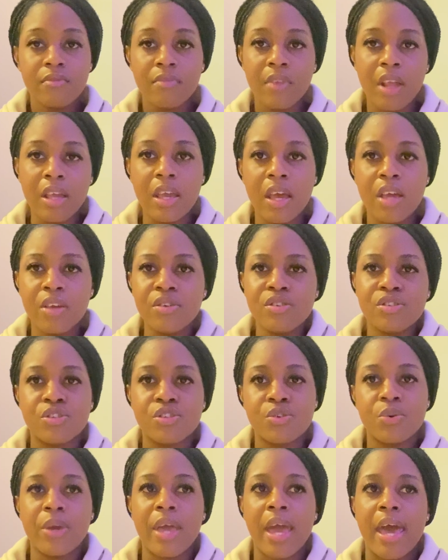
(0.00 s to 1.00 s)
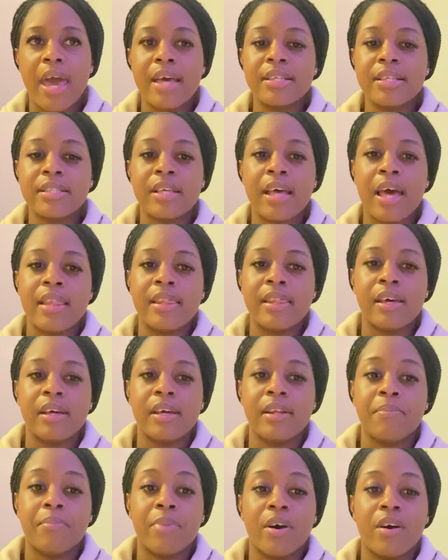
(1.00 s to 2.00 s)
yeah, use UCAS, and
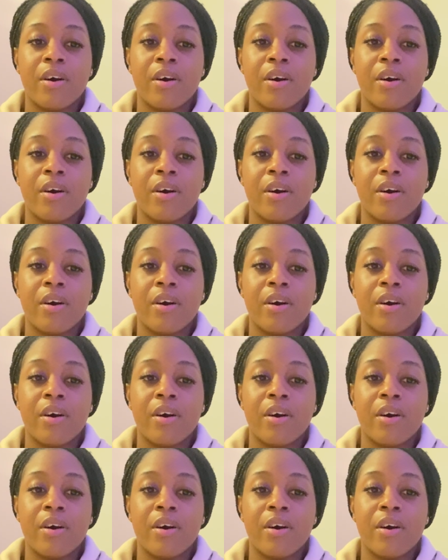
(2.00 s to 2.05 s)
then